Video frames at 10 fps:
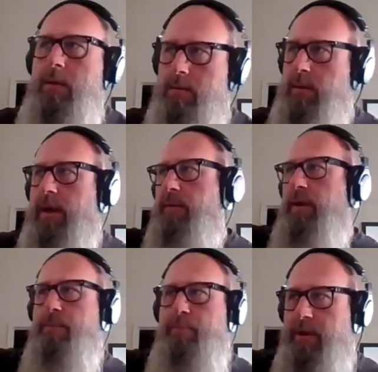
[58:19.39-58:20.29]

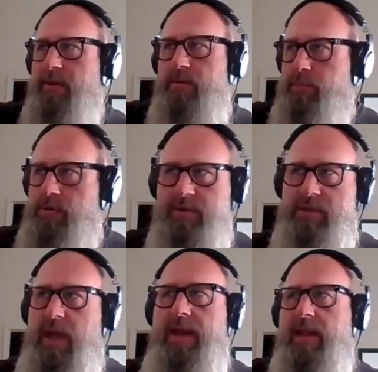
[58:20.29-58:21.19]
they're put into
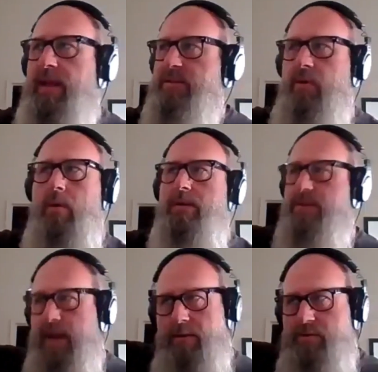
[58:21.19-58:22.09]
sliding glass
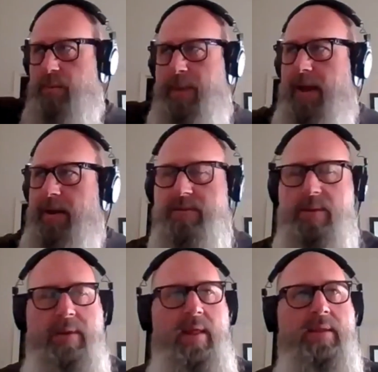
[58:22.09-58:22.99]
doors out to a patio or
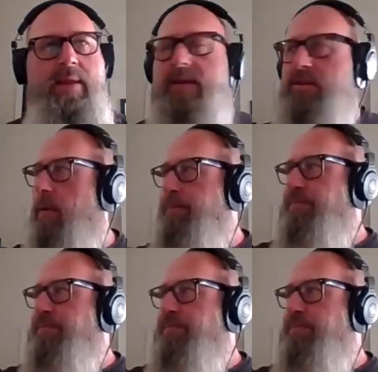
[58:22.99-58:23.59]
something like that. So